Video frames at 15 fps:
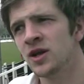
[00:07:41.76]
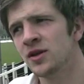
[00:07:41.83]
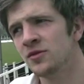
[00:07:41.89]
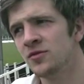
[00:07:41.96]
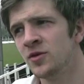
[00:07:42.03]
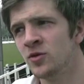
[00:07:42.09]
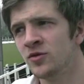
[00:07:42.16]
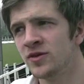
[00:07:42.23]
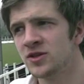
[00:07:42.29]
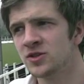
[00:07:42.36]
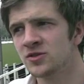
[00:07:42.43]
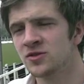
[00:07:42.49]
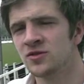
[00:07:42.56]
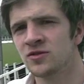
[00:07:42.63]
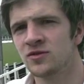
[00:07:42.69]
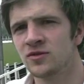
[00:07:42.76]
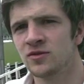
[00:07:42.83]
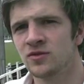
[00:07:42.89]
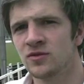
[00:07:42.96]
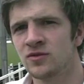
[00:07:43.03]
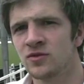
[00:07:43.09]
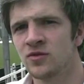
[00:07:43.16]
Yeah, there's a few of us
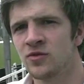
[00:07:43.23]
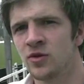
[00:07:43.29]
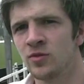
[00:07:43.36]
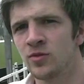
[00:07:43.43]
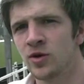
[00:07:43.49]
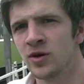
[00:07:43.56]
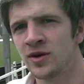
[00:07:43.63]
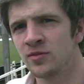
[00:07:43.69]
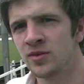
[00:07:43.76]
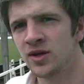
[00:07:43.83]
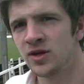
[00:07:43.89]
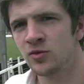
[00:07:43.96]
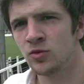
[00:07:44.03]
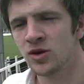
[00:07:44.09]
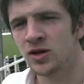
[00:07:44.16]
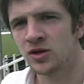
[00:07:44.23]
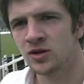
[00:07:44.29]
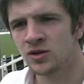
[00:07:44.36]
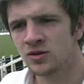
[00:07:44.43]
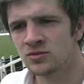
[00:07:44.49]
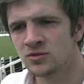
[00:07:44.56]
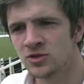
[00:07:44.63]
from Point. Me,
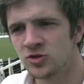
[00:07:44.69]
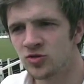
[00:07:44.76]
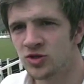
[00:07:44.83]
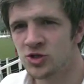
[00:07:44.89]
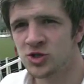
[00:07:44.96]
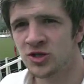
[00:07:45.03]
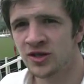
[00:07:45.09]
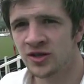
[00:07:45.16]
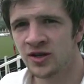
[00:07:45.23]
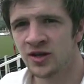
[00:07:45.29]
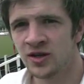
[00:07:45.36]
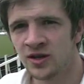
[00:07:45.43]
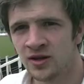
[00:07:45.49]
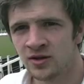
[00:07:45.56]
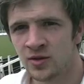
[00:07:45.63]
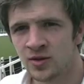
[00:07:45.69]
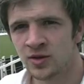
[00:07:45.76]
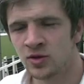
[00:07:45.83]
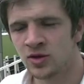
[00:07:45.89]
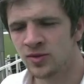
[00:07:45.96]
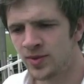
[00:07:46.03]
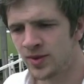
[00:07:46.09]
Will, Screechy,
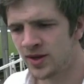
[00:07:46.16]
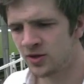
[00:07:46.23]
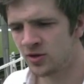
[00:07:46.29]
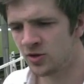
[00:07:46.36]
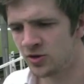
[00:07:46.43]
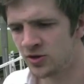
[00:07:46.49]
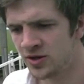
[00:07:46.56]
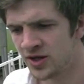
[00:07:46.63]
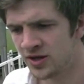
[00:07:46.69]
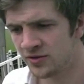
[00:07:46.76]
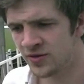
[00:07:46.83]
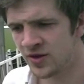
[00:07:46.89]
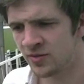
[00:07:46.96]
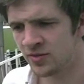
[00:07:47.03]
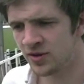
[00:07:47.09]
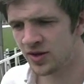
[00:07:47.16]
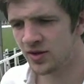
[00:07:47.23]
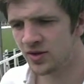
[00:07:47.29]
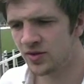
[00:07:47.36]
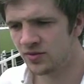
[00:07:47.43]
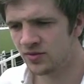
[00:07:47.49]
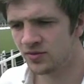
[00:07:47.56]
we're all in Pencoed. Yeah, Family
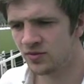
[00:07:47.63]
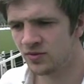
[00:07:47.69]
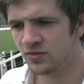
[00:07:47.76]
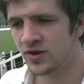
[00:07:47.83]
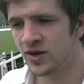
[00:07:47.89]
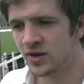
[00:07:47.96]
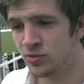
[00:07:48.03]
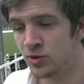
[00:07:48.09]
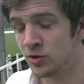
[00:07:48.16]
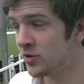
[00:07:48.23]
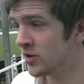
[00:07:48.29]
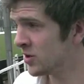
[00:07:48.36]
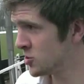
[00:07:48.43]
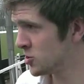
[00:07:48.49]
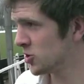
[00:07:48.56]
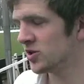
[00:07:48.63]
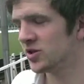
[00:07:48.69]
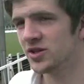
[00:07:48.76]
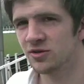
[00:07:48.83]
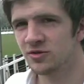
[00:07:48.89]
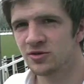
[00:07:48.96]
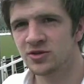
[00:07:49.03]
are very proud. They're
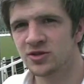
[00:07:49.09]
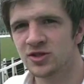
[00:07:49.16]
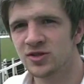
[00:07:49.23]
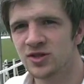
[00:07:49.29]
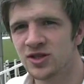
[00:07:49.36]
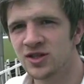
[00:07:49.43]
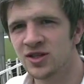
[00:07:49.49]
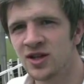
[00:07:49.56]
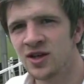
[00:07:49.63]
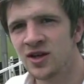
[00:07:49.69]
enjoying it down here as well.